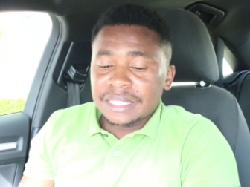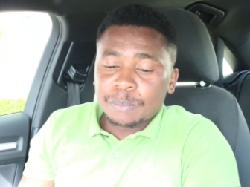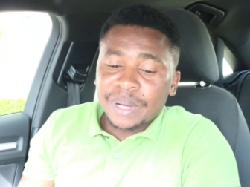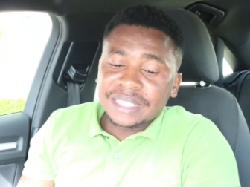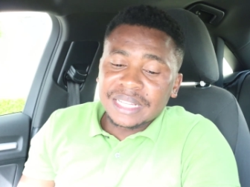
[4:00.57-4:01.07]

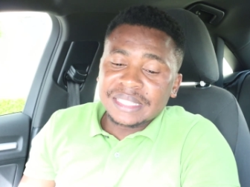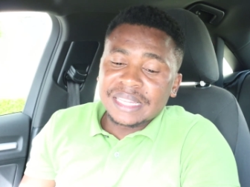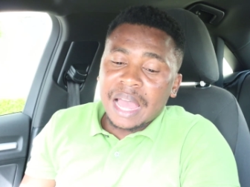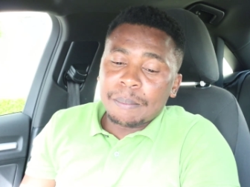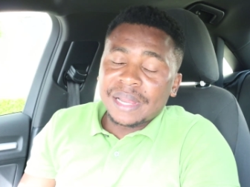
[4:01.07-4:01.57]
these
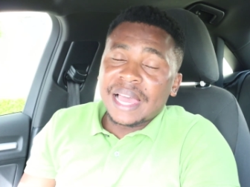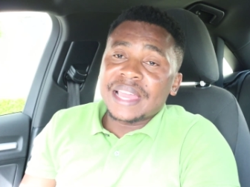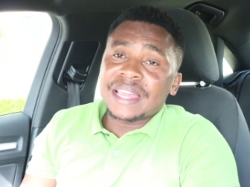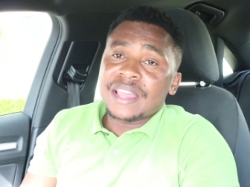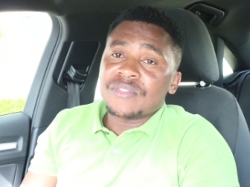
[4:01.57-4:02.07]
patents
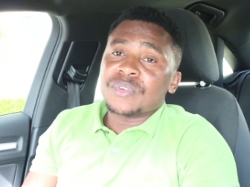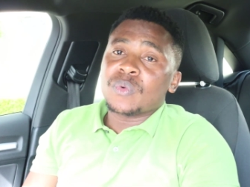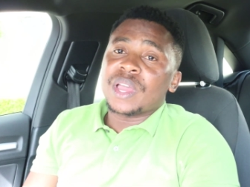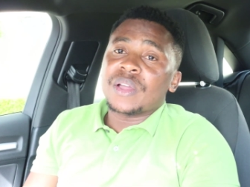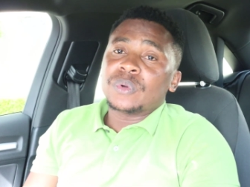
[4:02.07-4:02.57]
apply
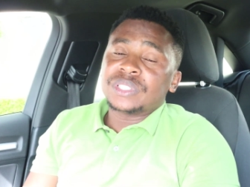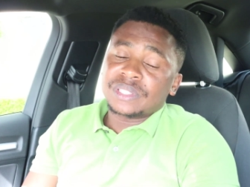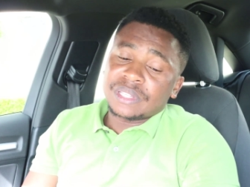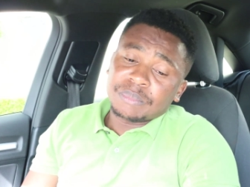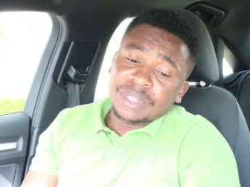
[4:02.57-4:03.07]
everywhere, which
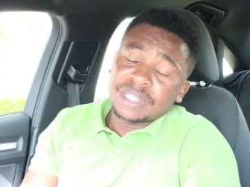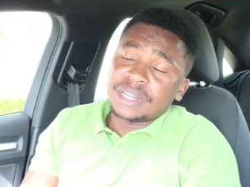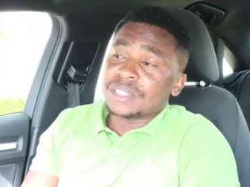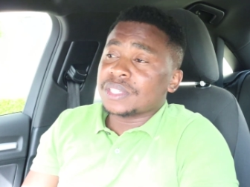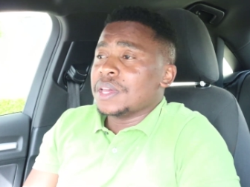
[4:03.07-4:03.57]
is something
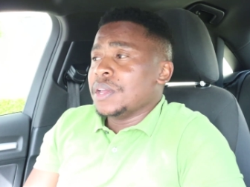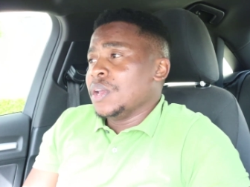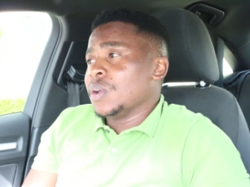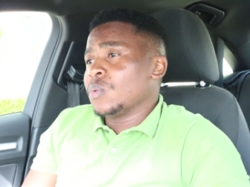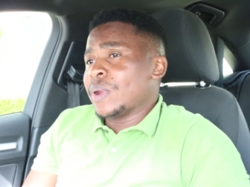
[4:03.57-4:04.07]
that is
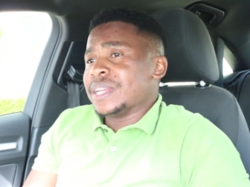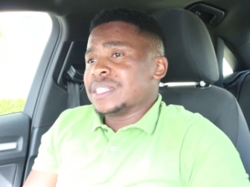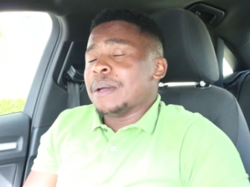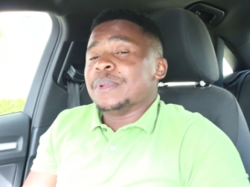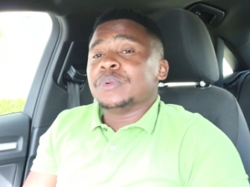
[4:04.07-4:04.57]

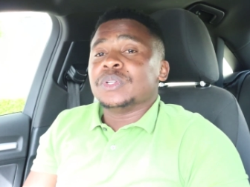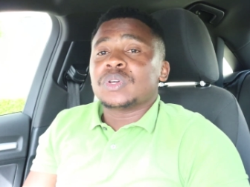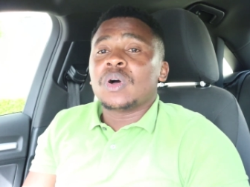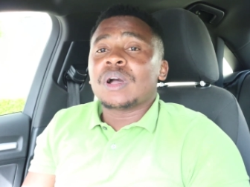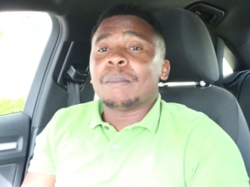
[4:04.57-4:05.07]
great. I mean, when you
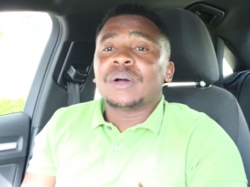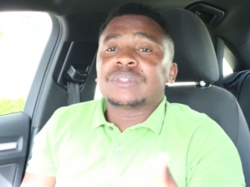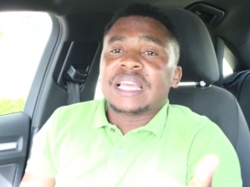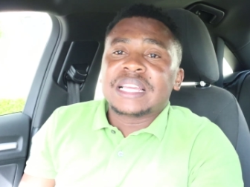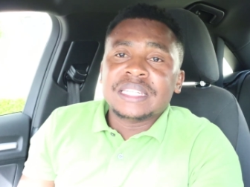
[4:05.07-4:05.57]
talk
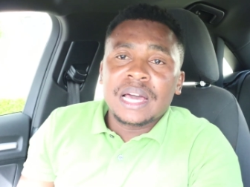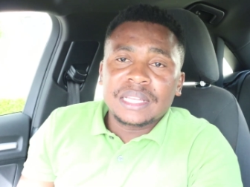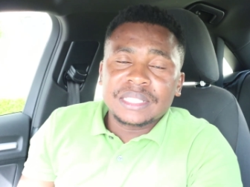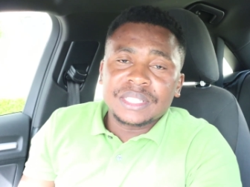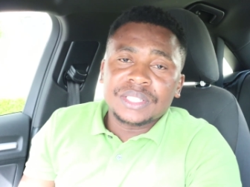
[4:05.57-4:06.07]
about
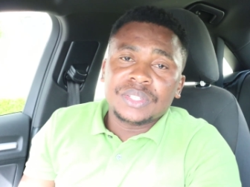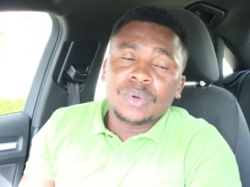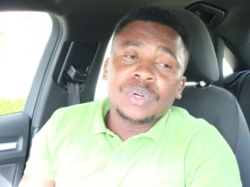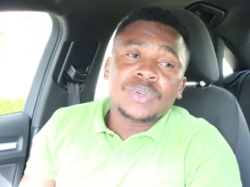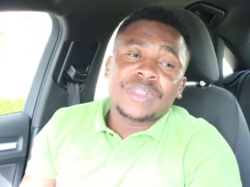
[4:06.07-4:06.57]
technology,
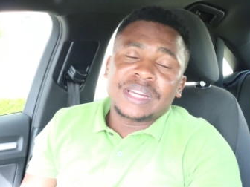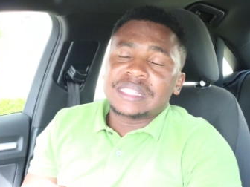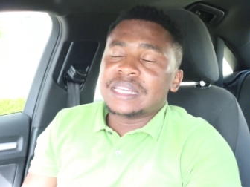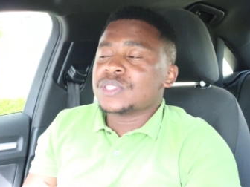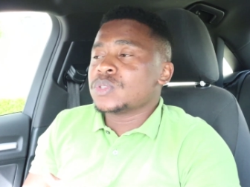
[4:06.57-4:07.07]
you will know
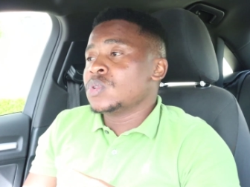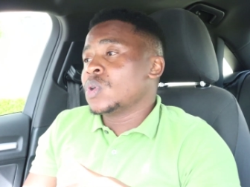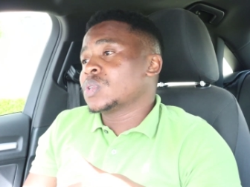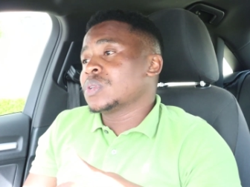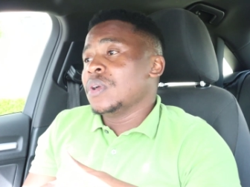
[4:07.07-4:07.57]
that there is
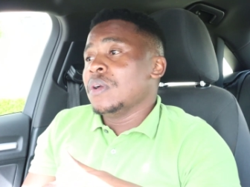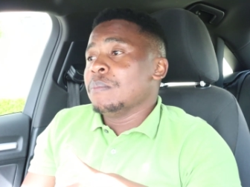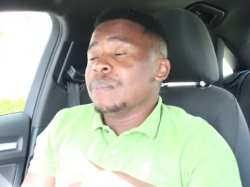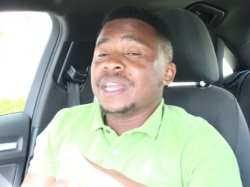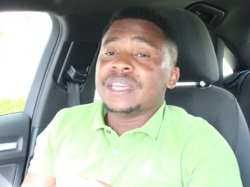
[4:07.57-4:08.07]
not
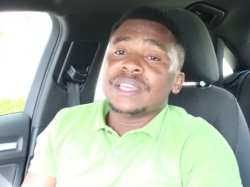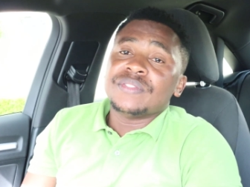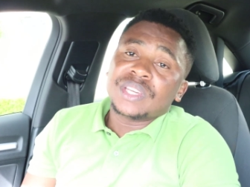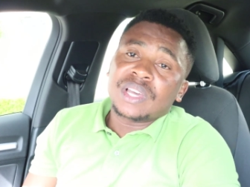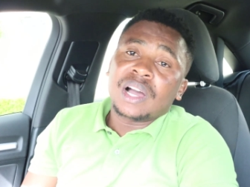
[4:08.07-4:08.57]

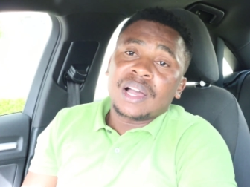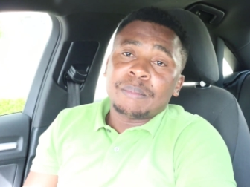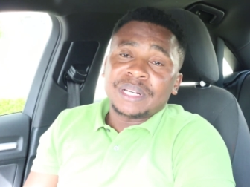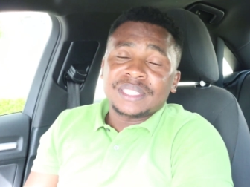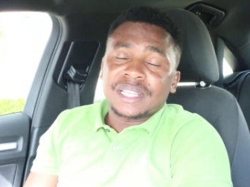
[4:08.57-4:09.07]
many EV car
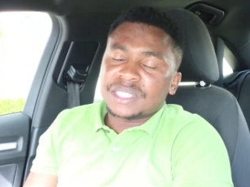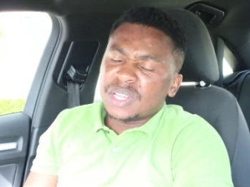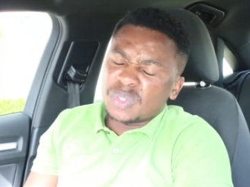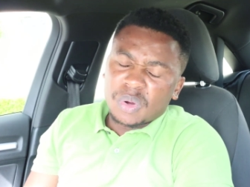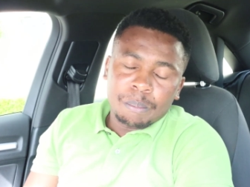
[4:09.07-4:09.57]
companies that
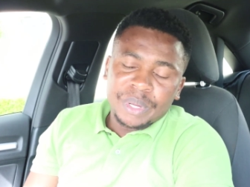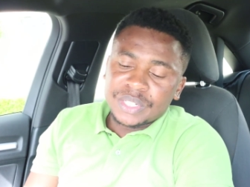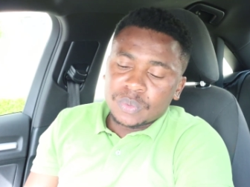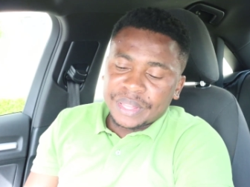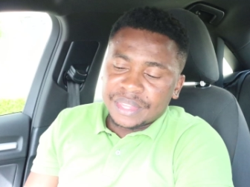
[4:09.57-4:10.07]
can
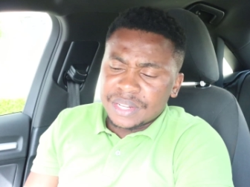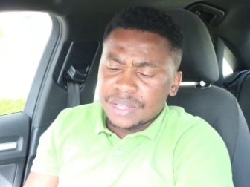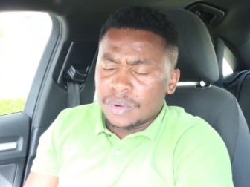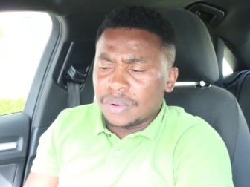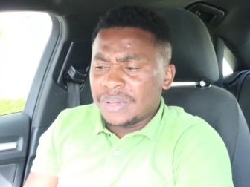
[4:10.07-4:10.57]
compete with
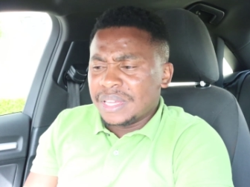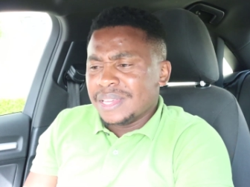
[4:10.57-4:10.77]
NIO.